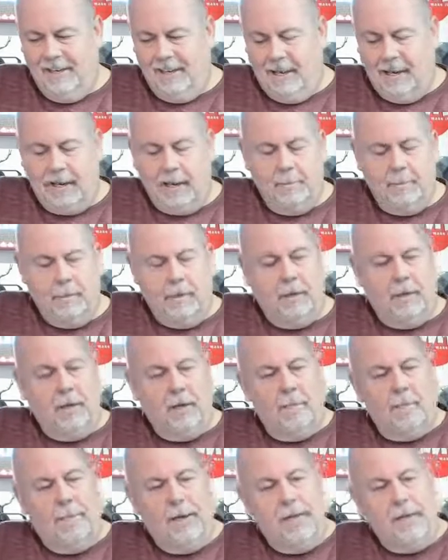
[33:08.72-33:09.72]
I got to build a
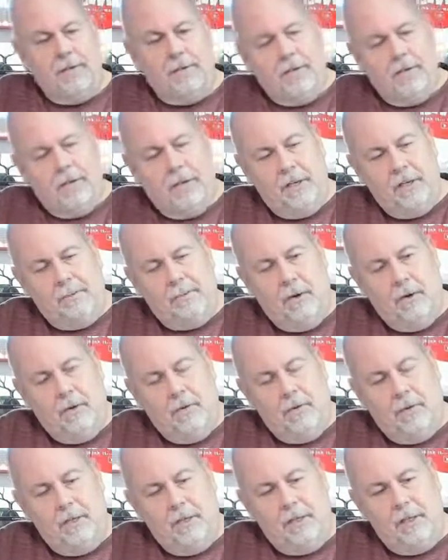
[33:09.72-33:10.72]
little base for this
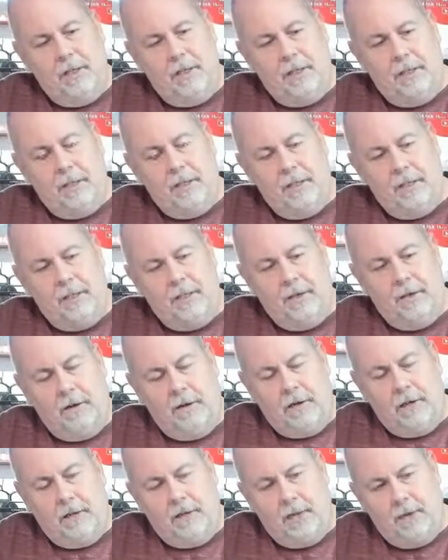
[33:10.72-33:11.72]
boat. This is the SS
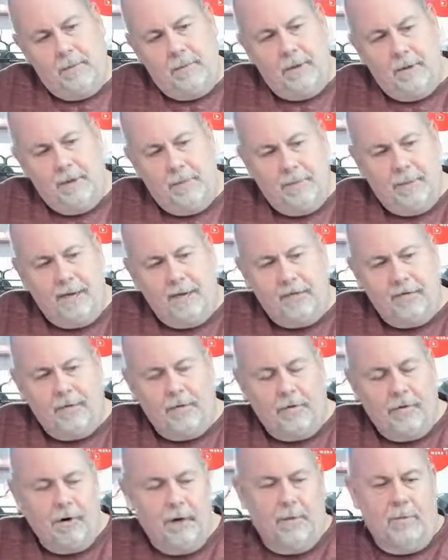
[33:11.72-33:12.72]
Loyal. I got to build a base
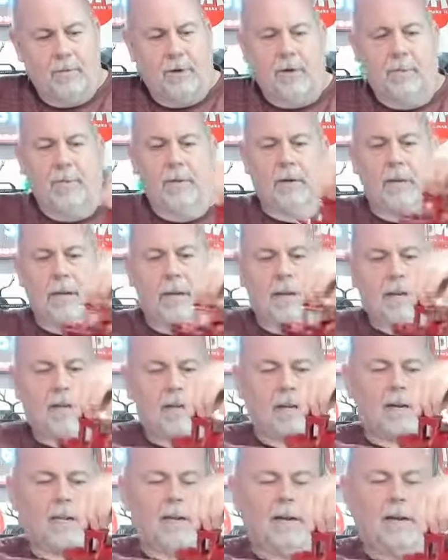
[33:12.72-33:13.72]
for it. I want to build like a
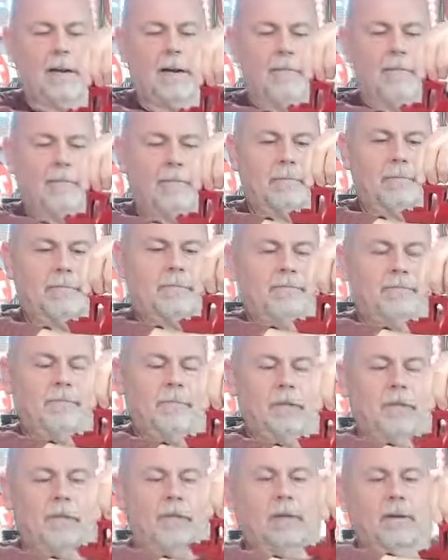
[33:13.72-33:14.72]
little
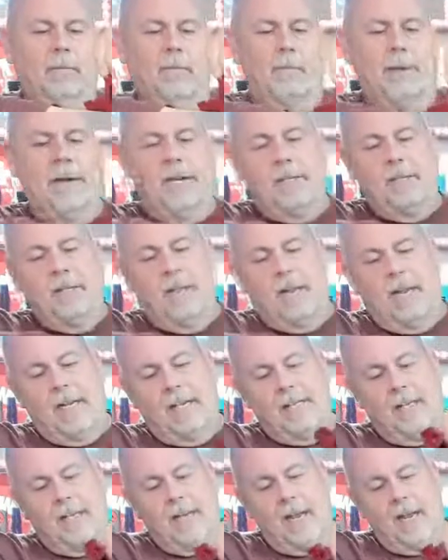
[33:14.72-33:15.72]
base that
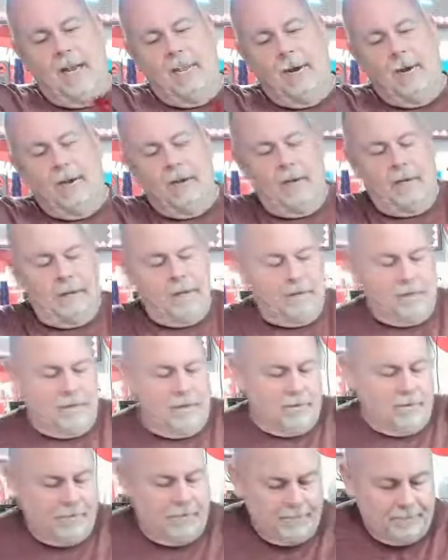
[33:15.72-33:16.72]
has the name on it.
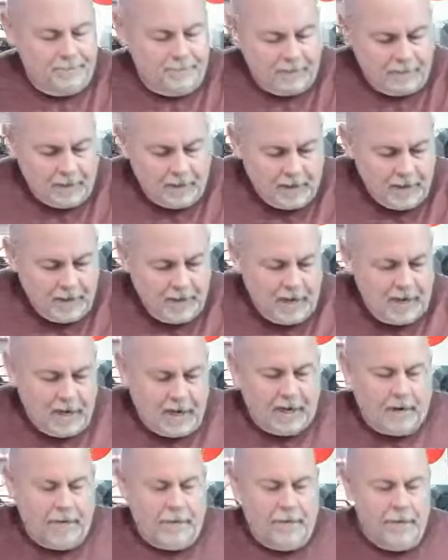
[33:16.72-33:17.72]
So I
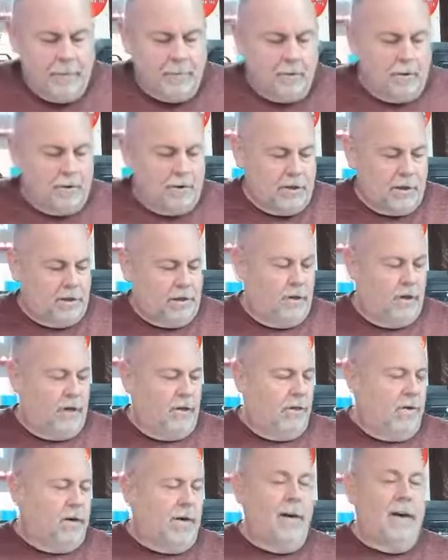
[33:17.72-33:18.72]
got a few projects to
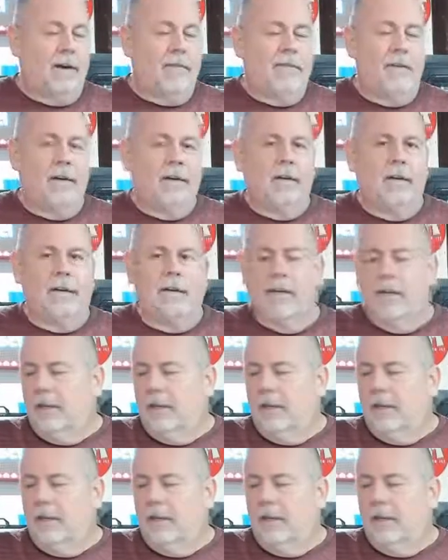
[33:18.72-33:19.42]
do. I have a